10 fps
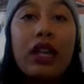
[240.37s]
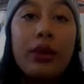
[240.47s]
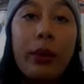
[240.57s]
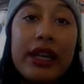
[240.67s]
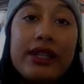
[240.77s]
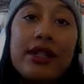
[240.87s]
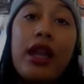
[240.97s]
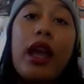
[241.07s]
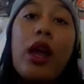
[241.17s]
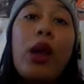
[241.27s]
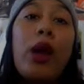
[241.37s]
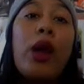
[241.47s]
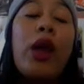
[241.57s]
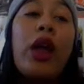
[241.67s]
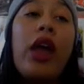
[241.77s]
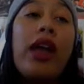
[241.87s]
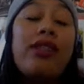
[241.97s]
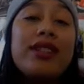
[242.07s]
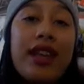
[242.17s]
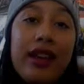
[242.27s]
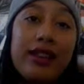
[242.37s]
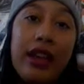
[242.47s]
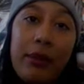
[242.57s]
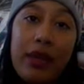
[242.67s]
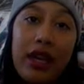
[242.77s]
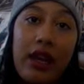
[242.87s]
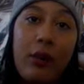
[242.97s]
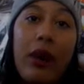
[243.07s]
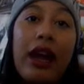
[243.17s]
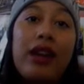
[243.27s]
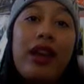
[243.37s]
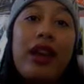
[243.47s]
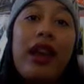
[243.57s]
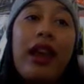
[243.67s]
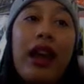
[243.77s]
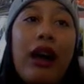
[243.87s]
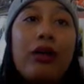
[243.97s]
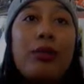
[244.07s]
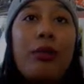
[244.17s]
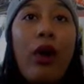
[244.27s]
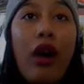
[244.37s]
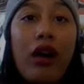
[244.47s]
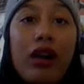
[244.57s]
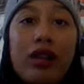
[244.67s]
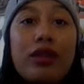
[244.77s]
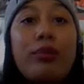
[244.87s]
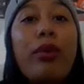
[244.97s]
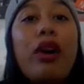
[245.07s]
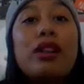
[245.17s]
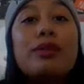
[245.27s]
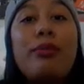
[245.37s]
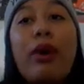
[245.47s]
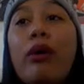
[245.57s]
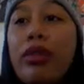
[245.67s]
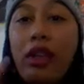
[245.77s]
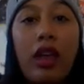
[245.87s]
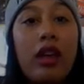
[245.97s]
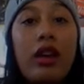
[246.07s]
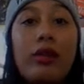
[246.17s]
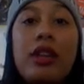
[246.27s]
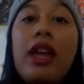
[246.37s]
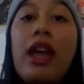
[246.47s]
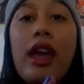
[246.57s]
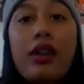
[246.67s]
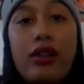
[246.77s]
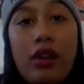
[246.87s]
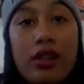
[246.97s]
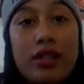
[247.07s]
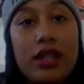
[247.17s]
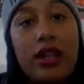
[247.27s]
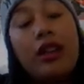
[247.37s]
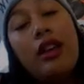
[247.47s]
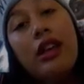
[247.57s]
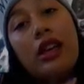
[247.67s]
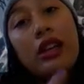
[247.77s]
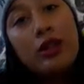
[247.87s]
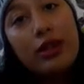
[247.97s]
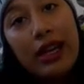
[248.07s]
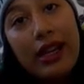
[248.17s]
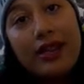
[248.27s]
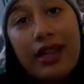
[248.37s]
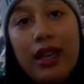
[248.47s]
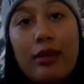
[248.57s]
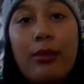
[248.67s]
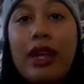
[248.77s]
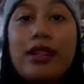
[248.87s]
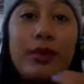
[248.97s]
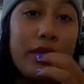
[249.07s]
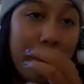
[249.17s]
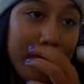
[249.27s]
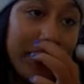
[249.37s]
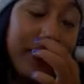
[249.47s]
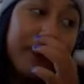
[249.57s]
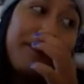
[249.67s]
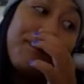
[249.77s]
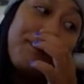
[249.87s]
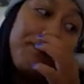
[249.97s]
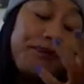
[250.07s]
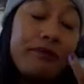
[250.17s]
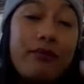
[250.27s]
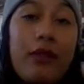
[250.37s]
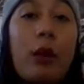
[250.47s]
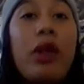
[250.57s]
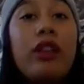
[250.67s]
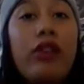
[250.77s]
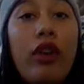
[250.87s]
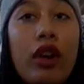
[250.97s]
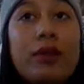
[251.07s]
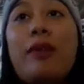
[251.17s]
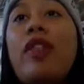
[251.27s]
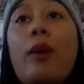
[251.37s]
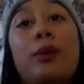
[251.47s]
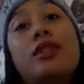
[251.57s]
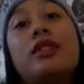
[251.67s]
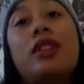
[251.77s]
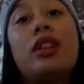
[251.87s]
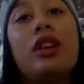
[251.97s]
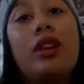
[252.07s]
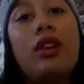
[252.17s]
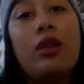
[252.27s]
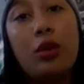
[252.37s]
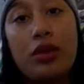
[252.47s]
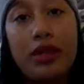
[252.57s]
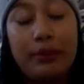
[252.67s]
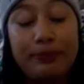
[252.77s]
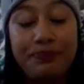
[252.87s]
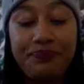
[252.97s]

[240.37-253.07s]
wide twice, and the 2nd time he ran wide allowed Mark to pass both Iannone and Rossi to take 2nd place, which was, well, if you ask me, that was awesome.